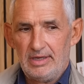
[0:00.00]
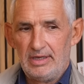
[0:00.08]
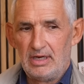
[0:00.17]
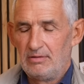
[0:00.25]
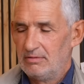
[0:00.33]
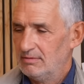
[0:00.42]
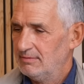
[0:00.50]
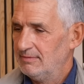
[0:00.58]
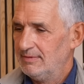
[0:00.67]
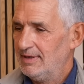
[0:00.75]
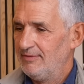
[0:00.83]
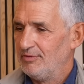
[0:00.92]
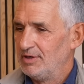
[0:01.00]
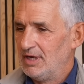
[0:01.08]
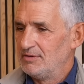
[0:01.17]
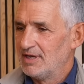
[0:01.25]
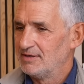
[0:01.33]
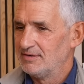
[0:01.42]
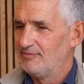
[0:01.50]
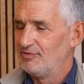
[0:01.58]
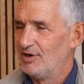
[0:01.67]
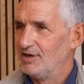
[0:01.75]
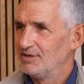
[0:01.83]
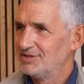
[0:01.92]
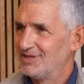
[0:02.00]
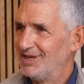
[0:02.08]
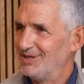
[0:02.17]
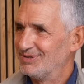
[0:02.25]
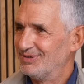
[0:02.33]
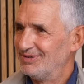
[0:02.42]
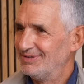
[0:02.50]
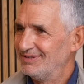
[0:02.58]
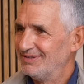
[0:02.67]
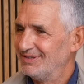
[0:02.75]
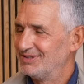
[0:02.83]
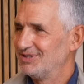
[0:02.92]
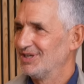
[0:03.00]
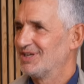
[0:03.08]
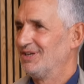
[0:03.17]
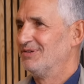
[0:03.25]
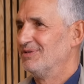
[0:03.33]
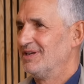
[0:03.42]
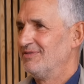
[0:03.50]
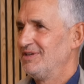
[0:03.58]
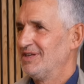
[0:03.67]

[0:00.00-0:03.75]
you know, everyone knows how to fry a steak or a, a, chicken or whatever.